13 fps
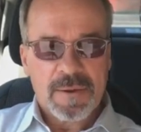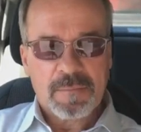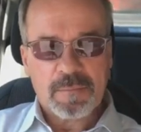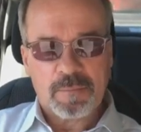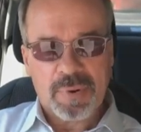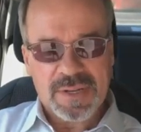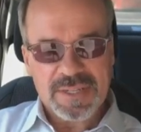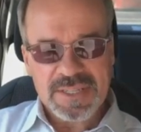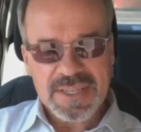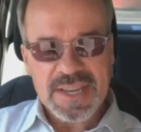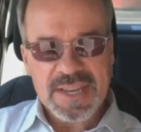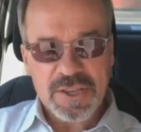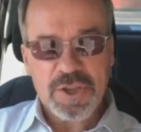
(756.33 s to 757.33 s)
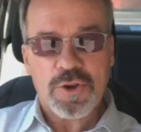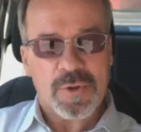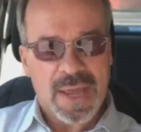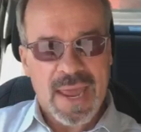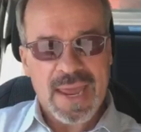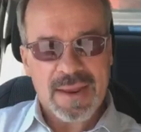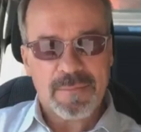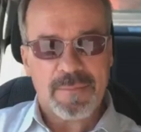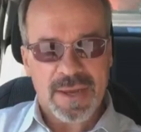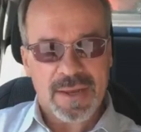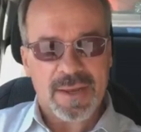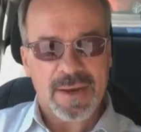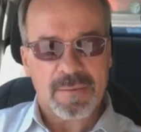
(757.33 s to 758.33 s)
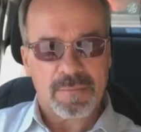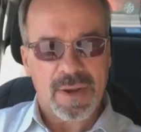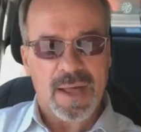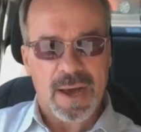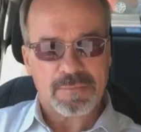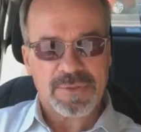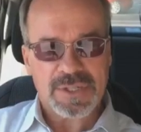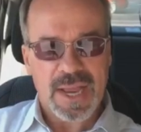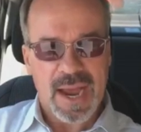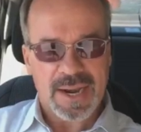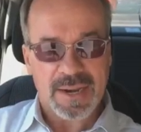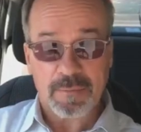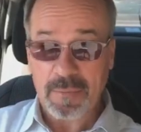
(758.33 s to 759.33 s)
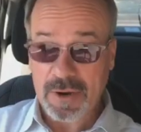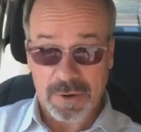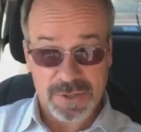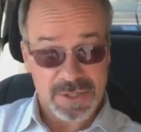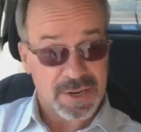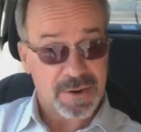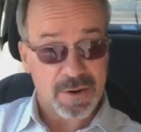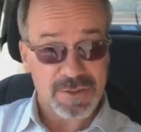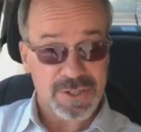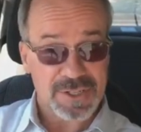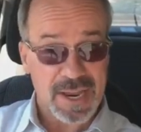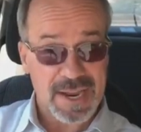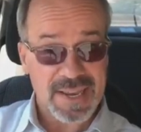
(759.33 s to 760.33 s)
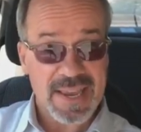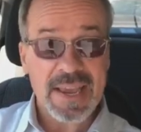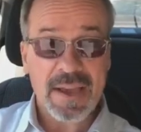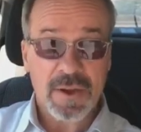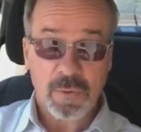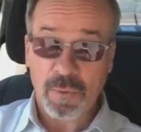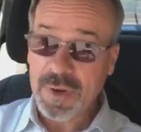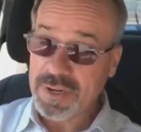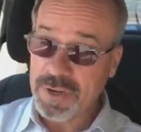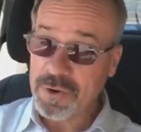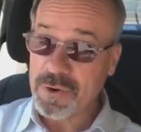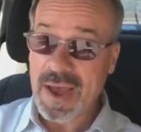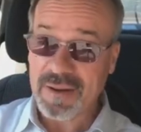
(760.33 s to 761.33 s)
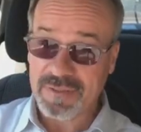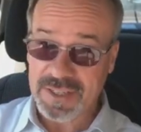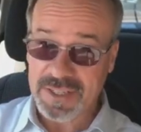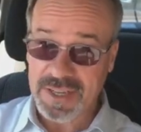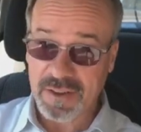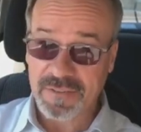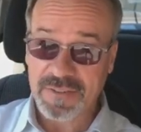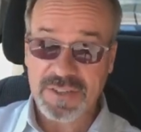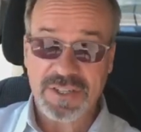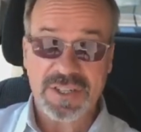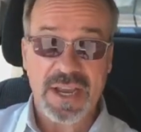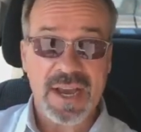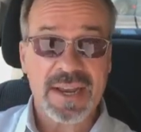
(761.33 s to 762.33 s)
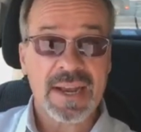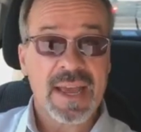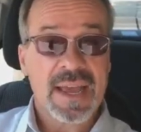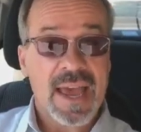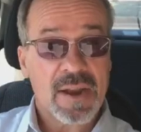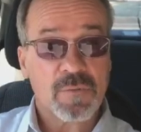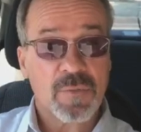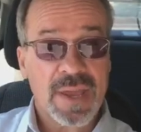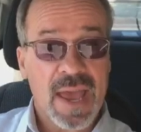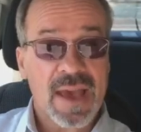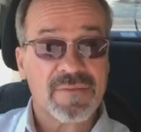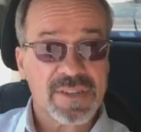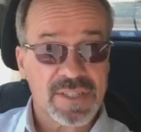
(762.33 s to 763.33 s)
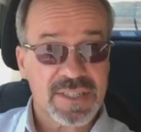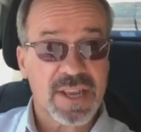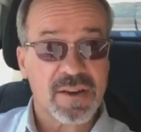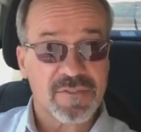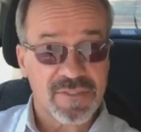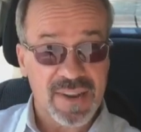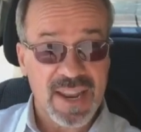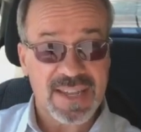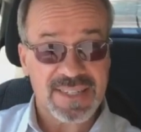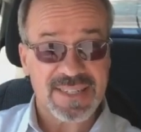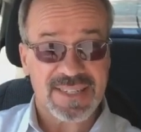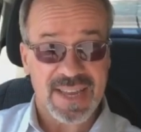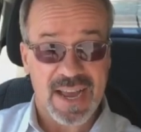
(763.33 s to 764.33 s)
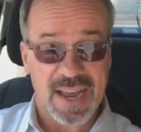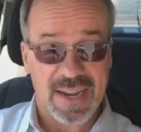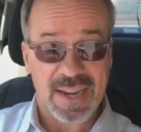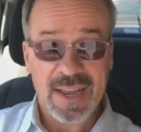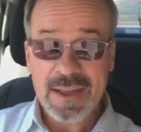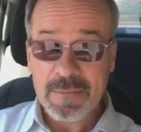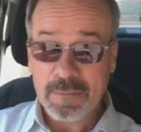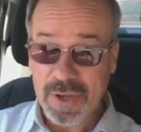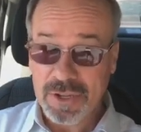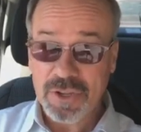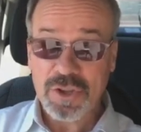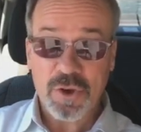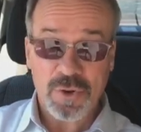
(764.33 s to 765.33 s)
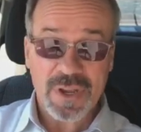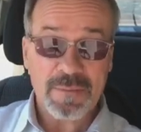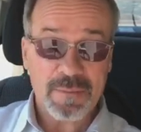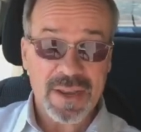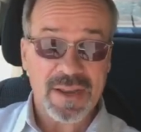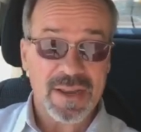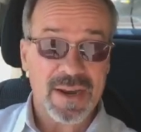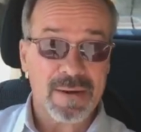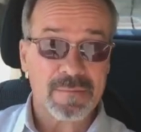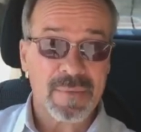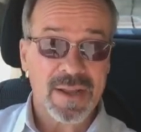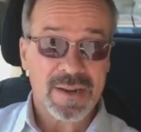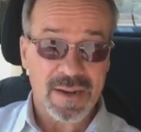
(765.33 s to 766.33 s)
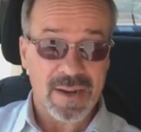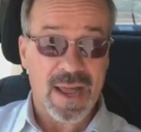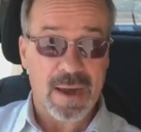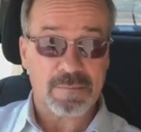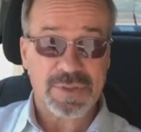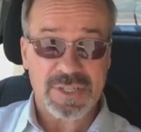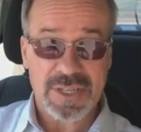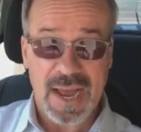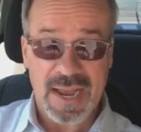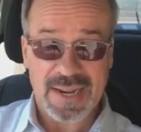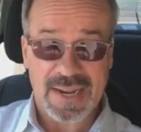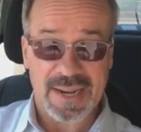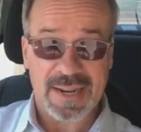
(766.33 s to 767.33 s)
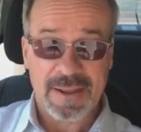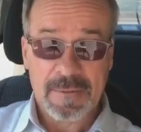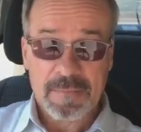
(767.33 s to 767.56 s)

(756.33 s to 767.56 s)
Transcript: But see, you can become lopsided because in our psyche, we do have a selfish side and we have a selfless side. But you can become lopsided.